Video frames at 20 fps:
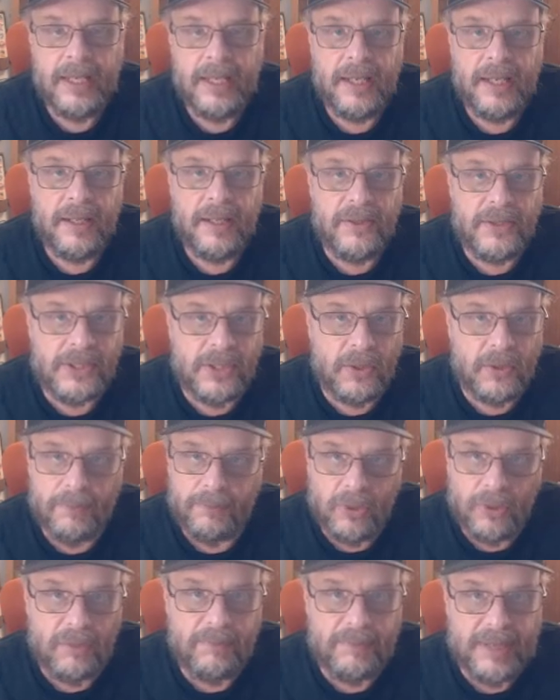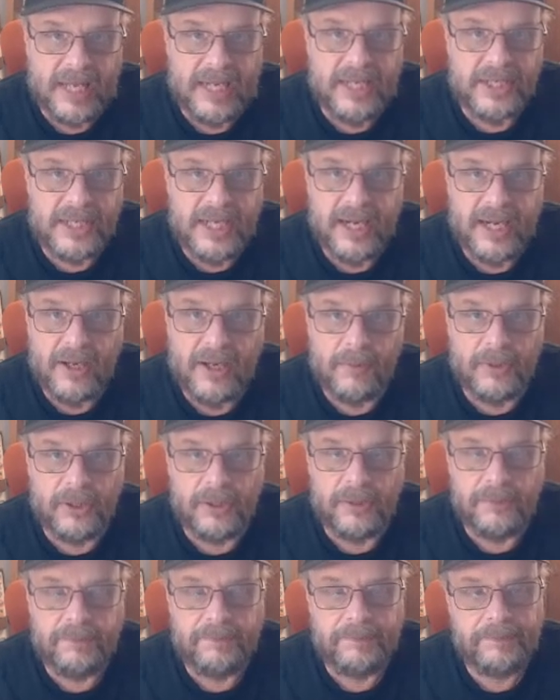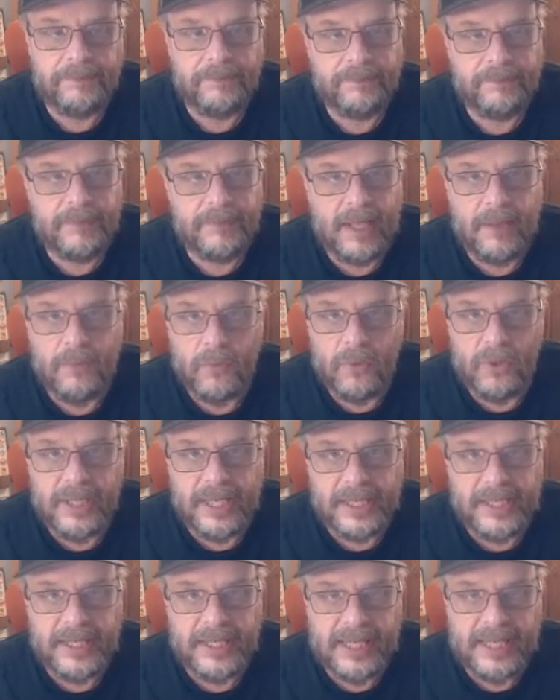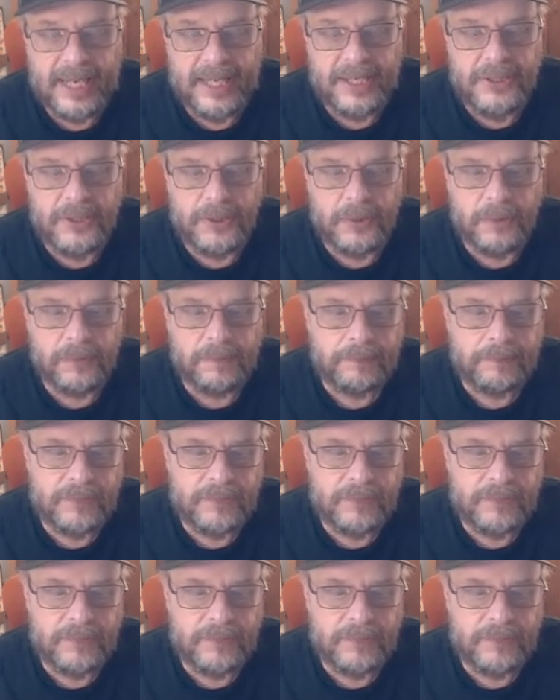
So the bullpen is terrible, and we'll get to that too.